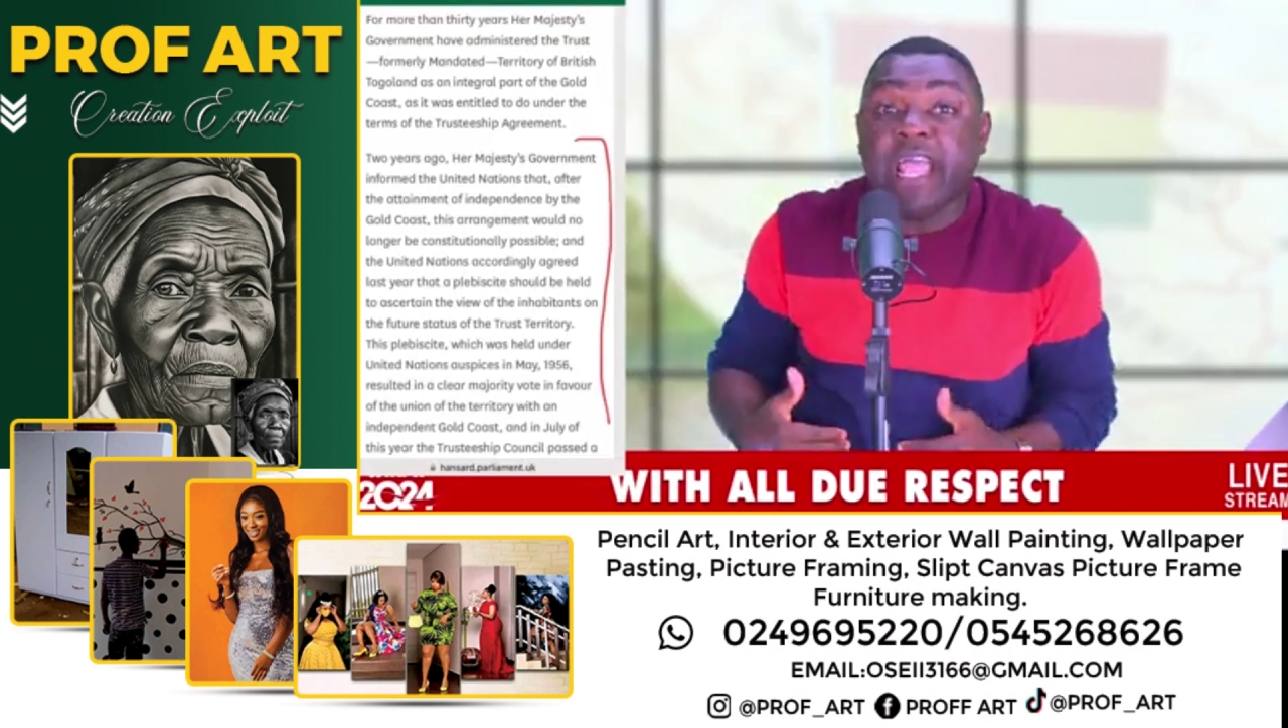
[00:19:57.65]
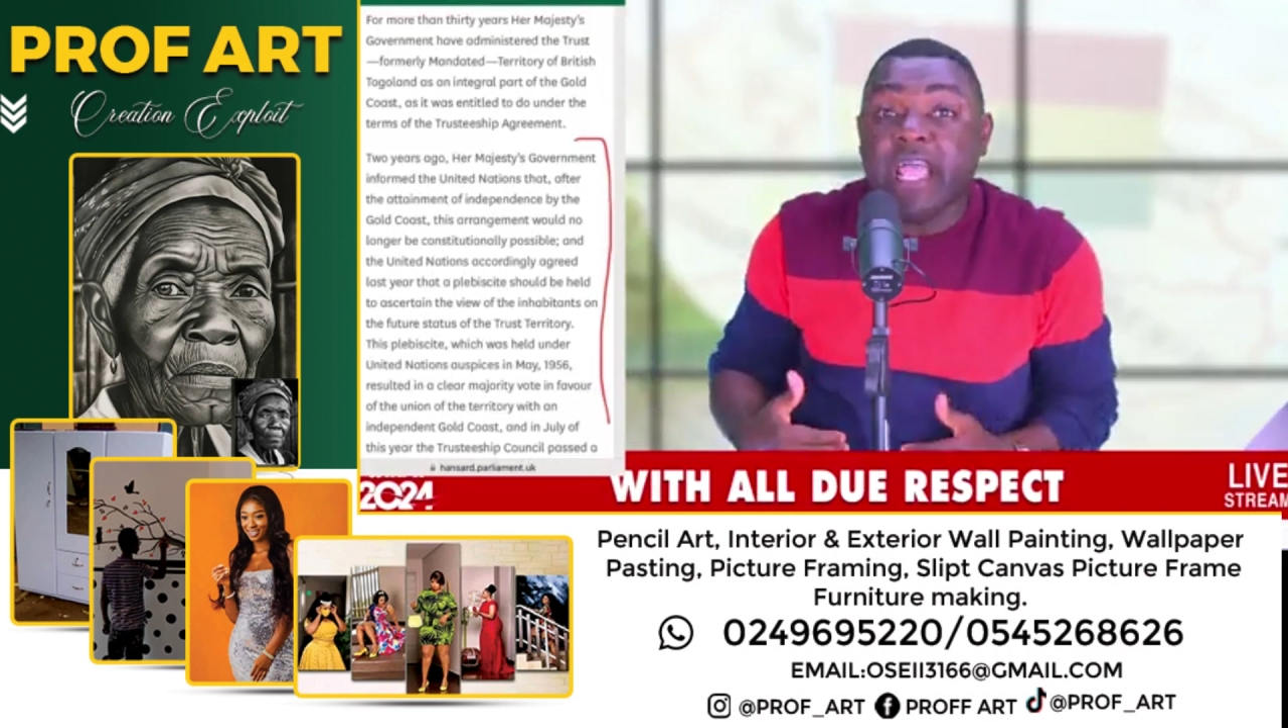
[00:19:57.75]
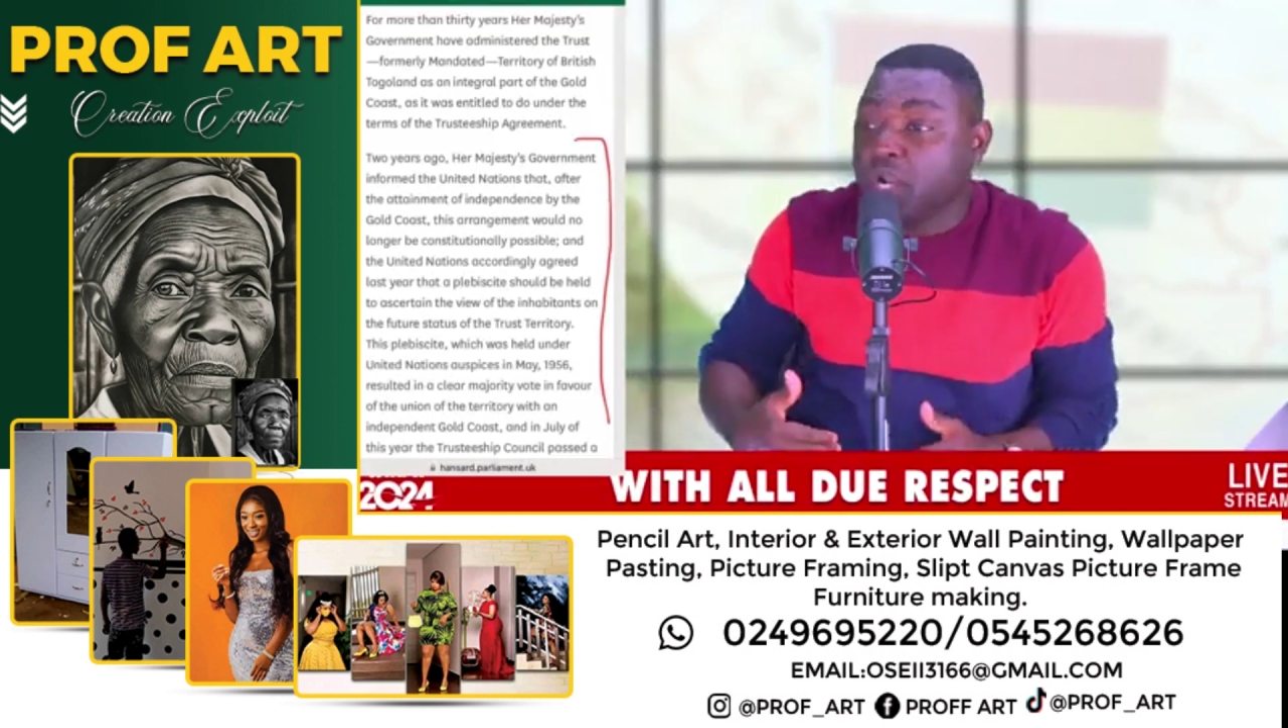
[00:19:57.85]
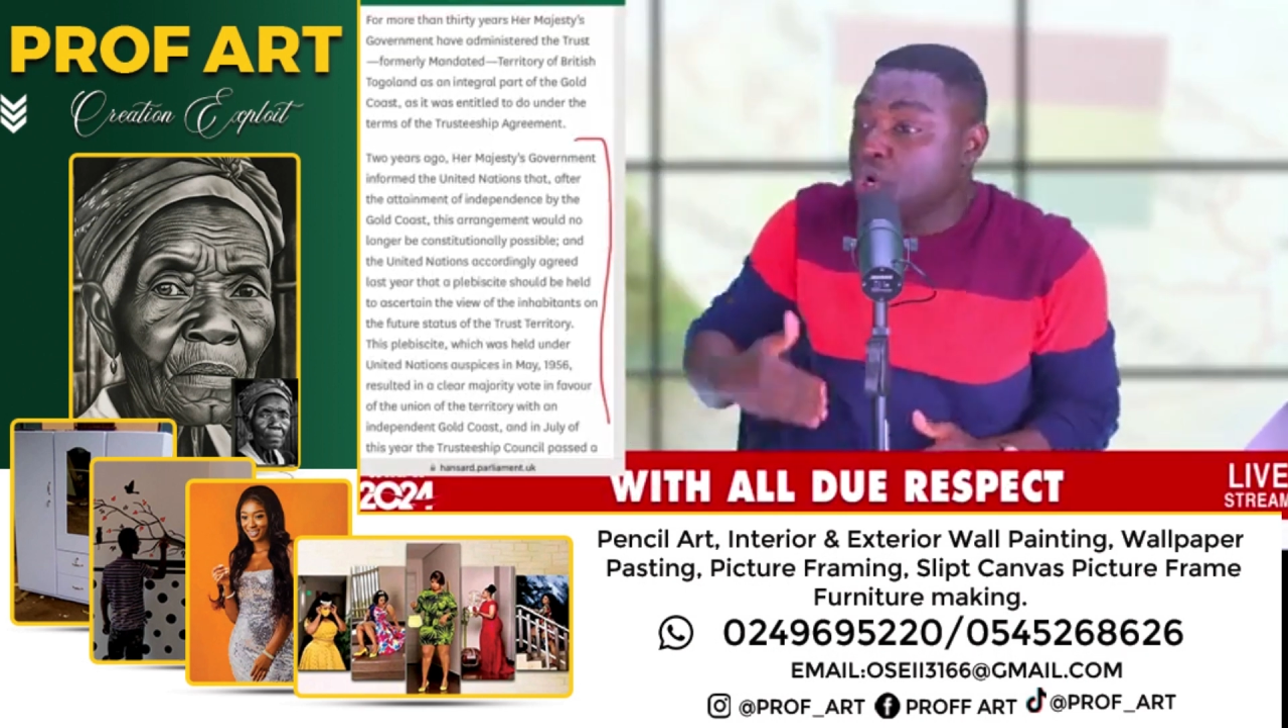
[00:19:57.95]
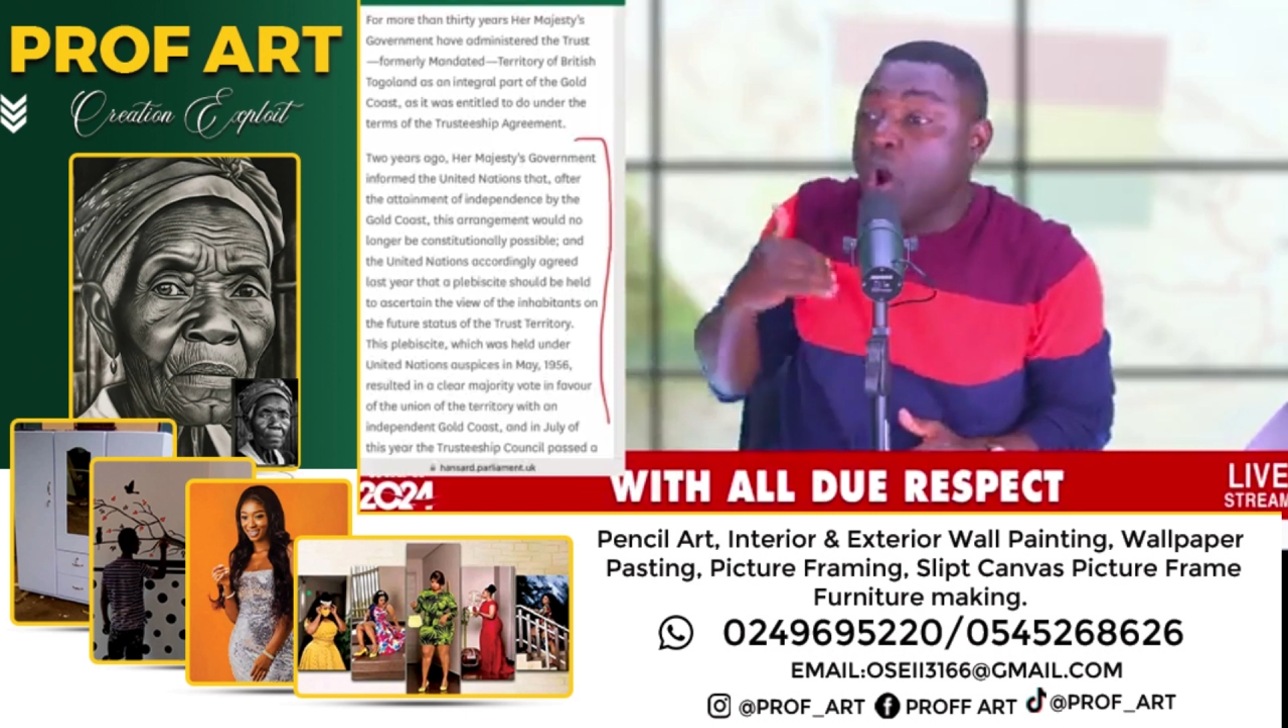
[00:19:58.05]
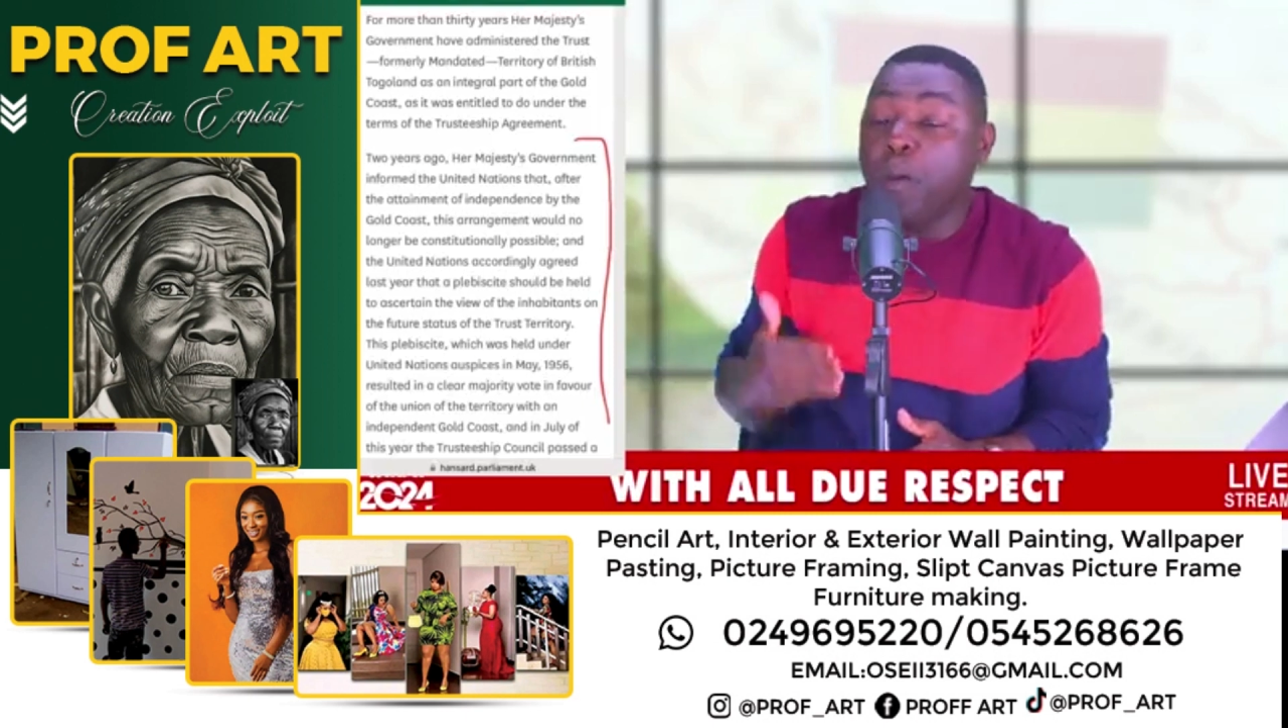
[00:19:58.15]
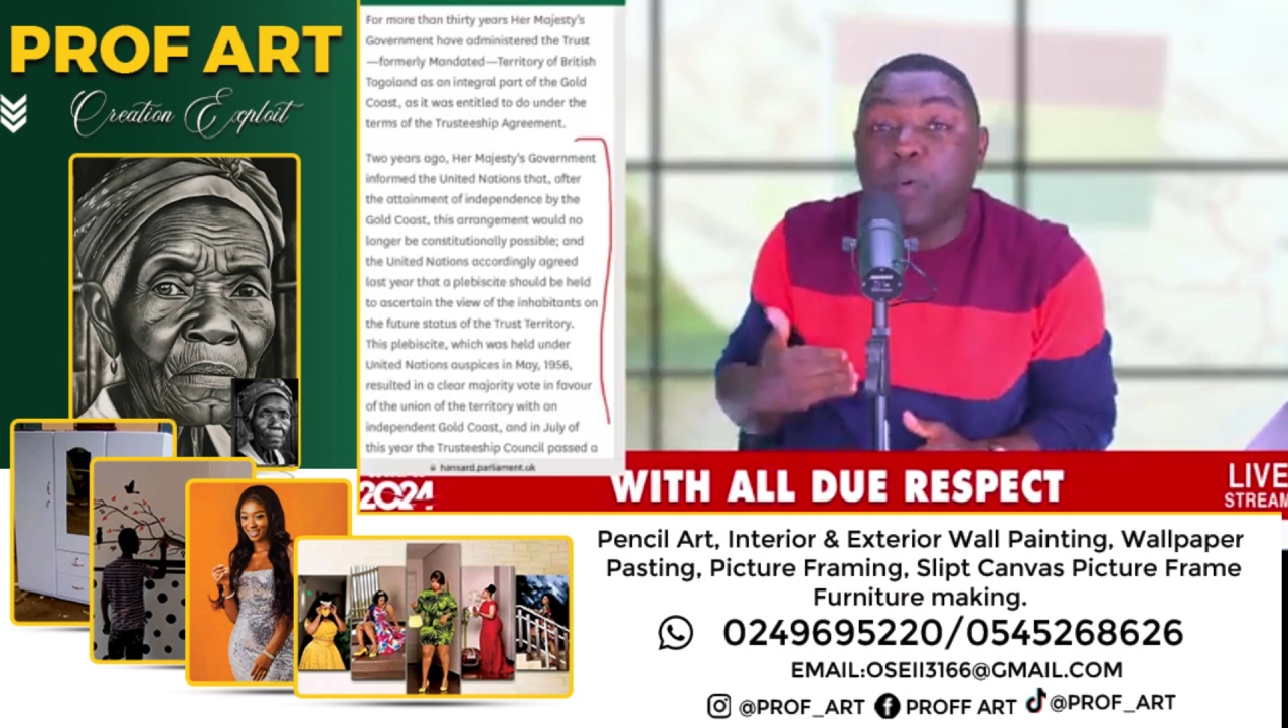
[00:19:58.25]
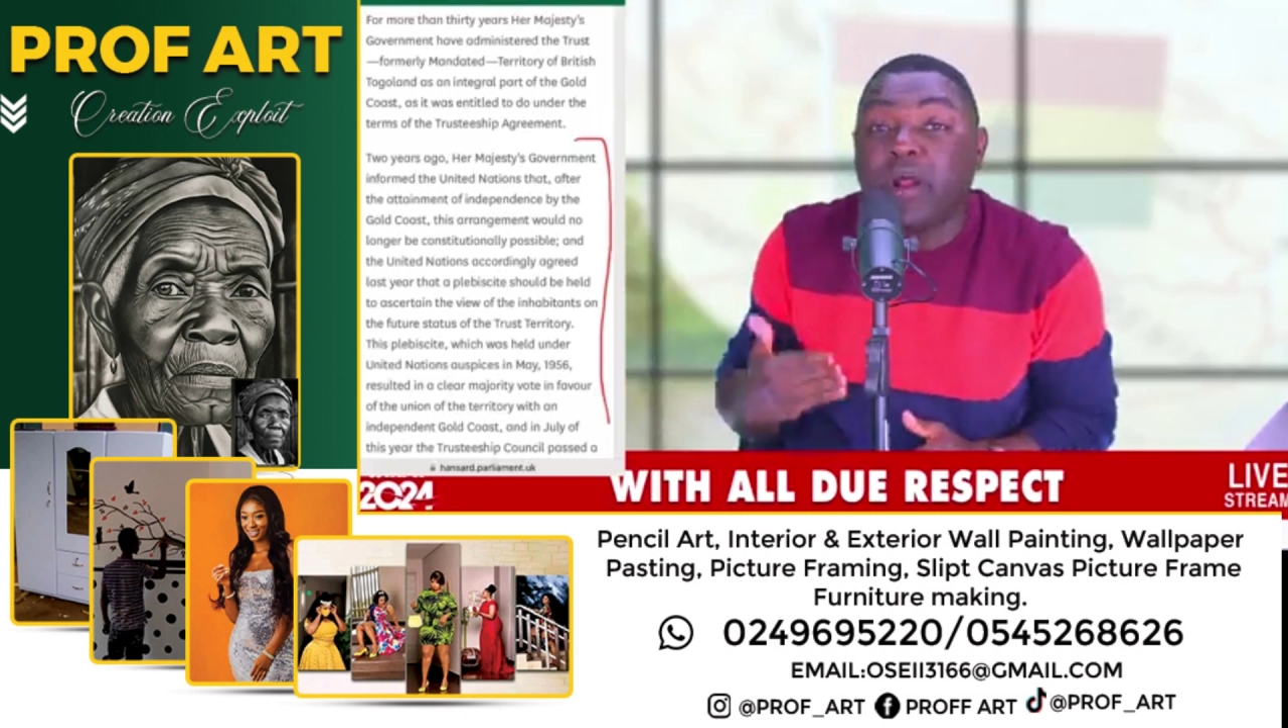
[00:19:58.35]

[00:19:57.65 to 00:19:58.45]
They even